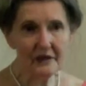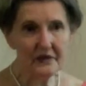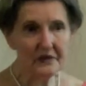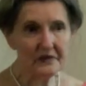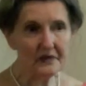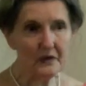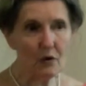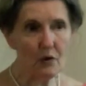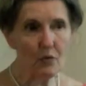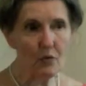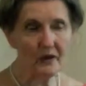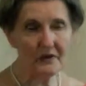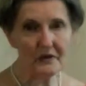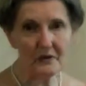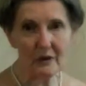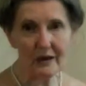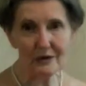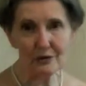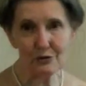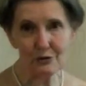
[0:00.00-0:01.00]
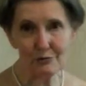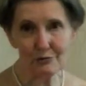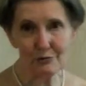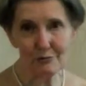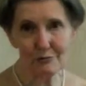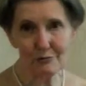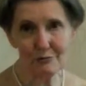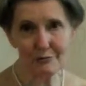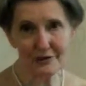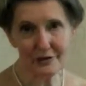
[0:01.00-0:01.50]
So what do I
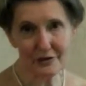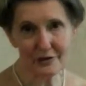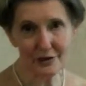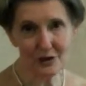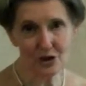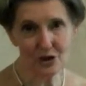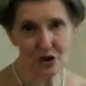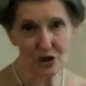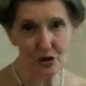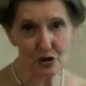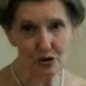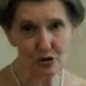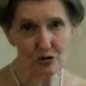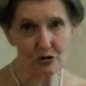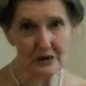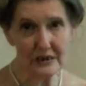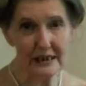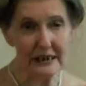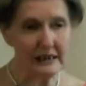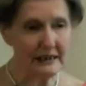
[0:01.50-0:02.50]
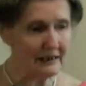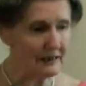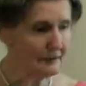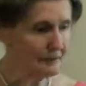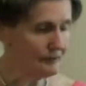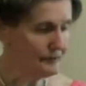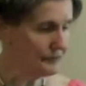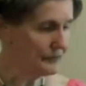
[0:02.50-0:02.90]
do with the ginger tea?